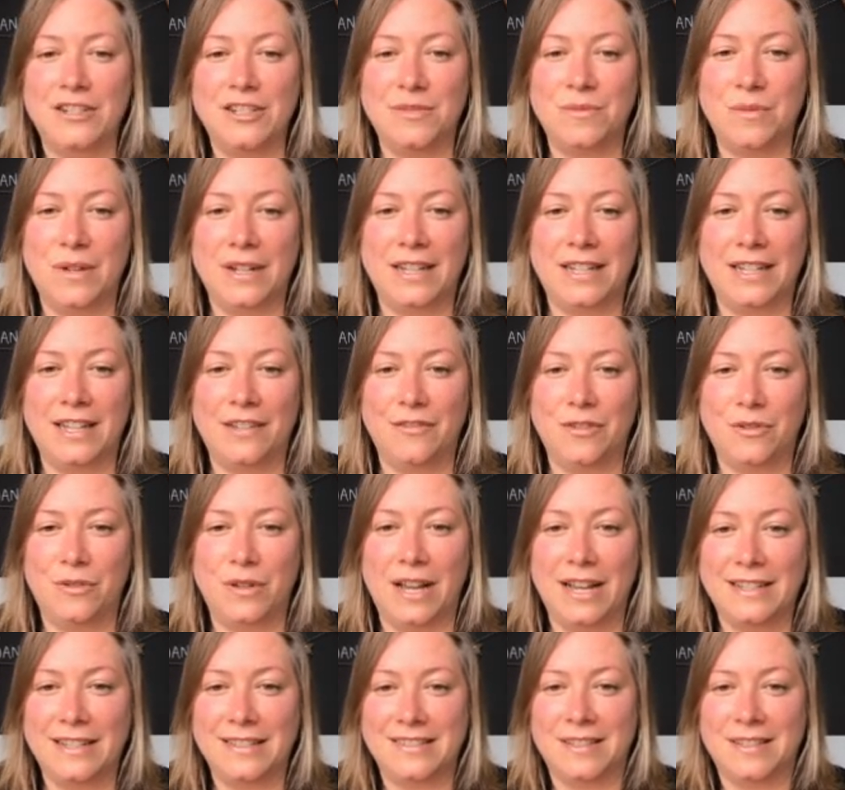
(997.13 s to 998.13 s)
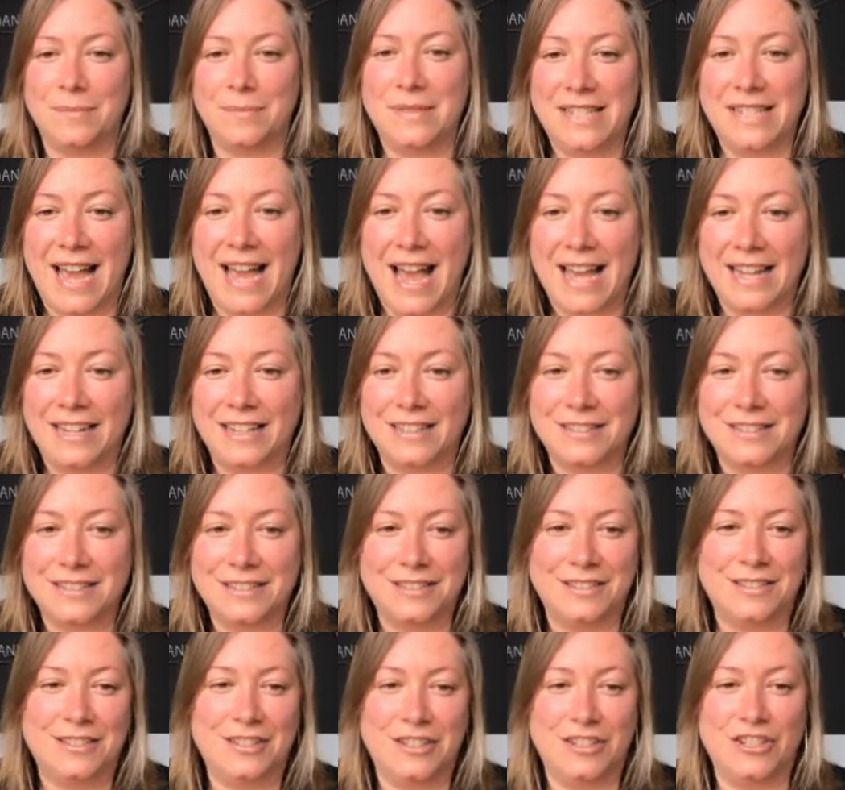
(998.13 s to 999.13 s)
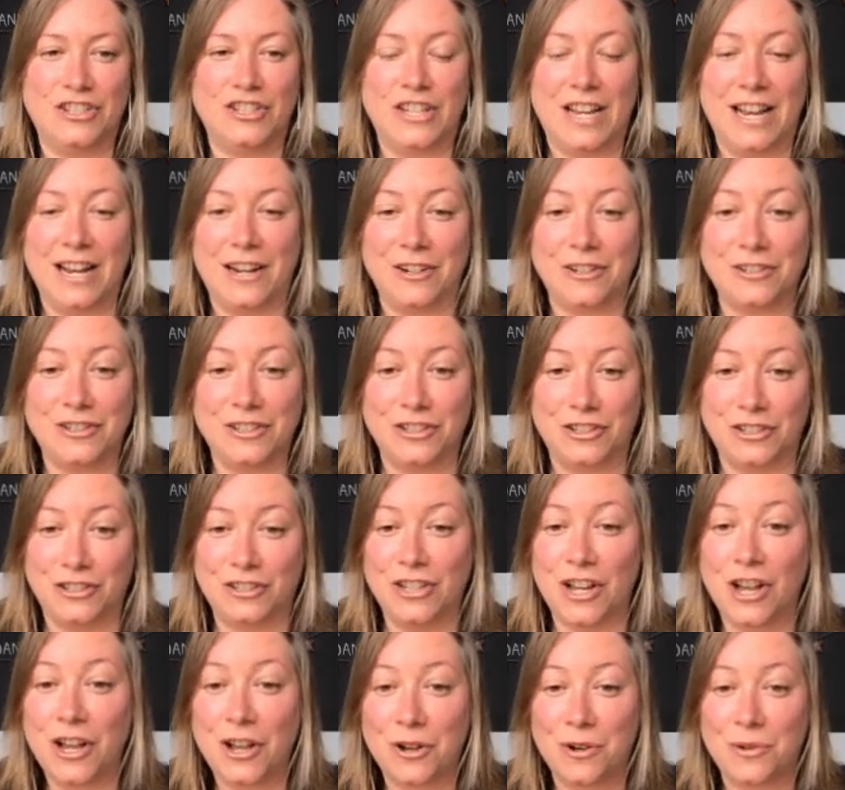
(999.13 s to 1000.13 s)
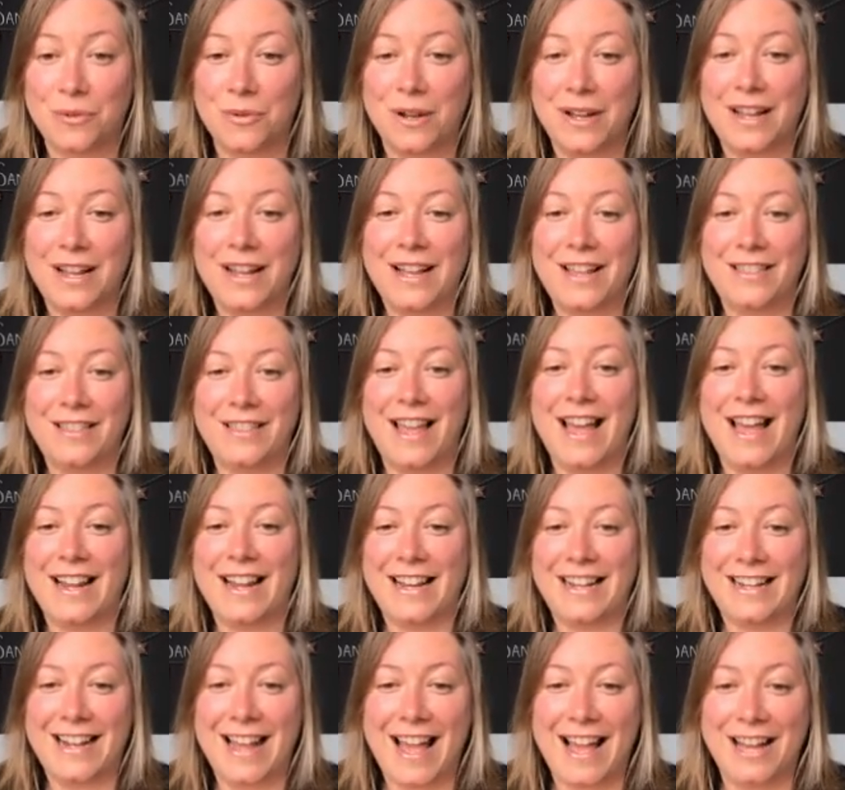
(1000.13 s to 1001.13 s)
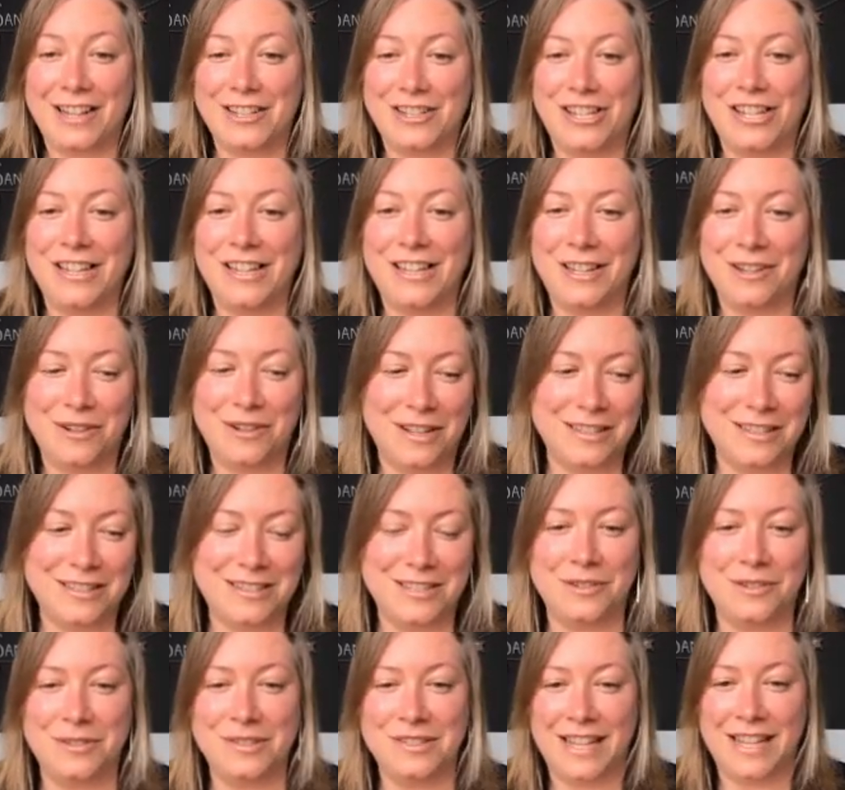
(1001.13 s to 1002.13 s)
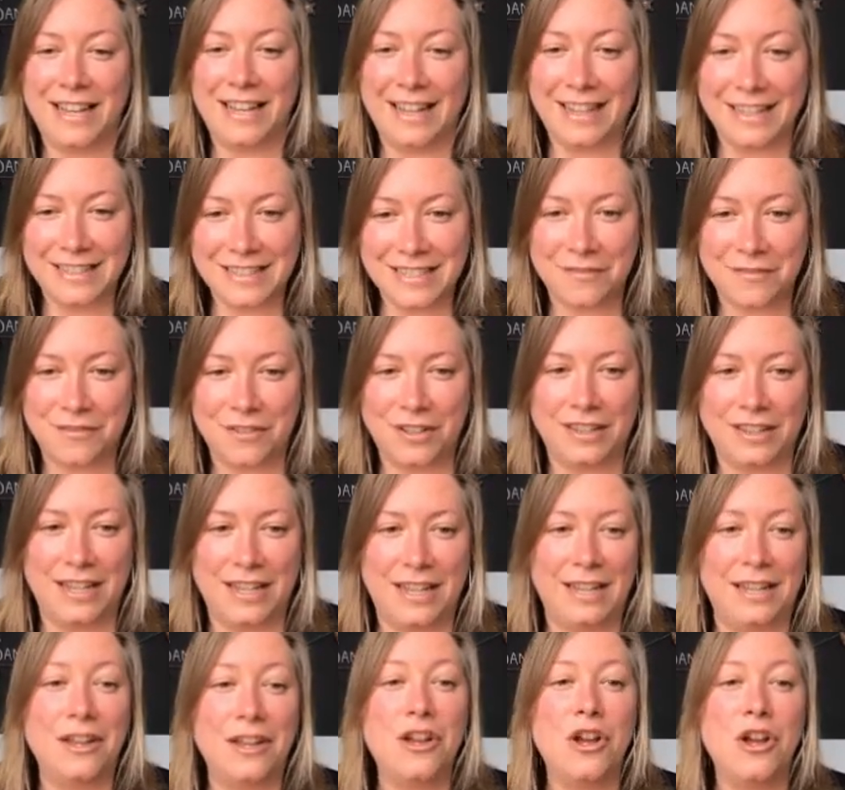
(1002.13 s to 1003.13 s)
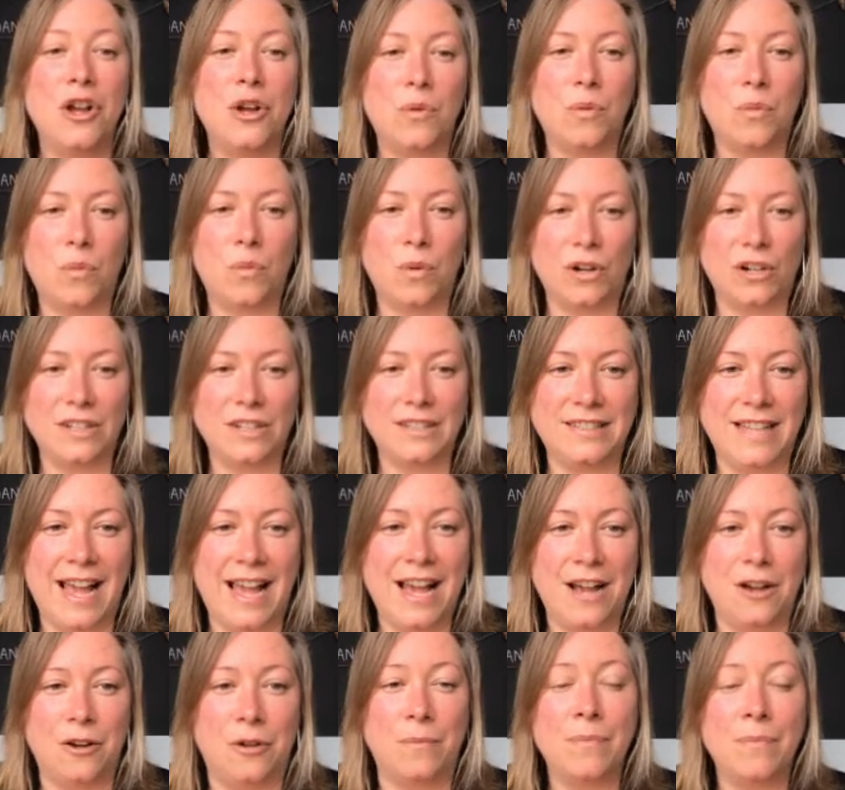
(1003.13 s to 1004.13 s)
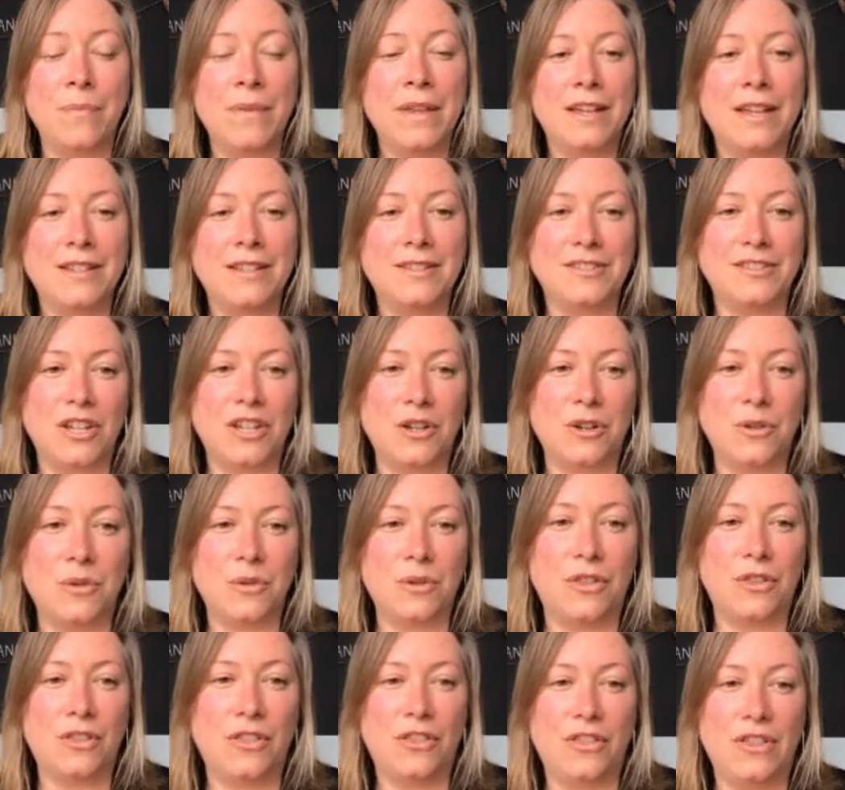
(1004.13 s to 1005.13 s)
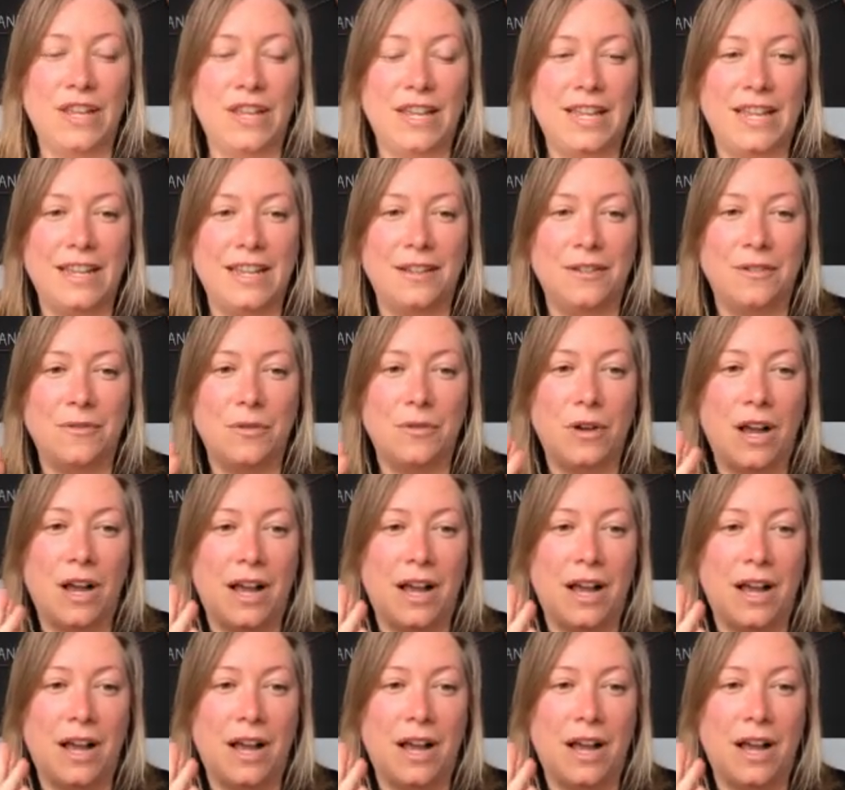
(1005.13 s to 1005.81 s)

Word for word: just want to give you guys some data to share to show that it actually also scientifically works out. So the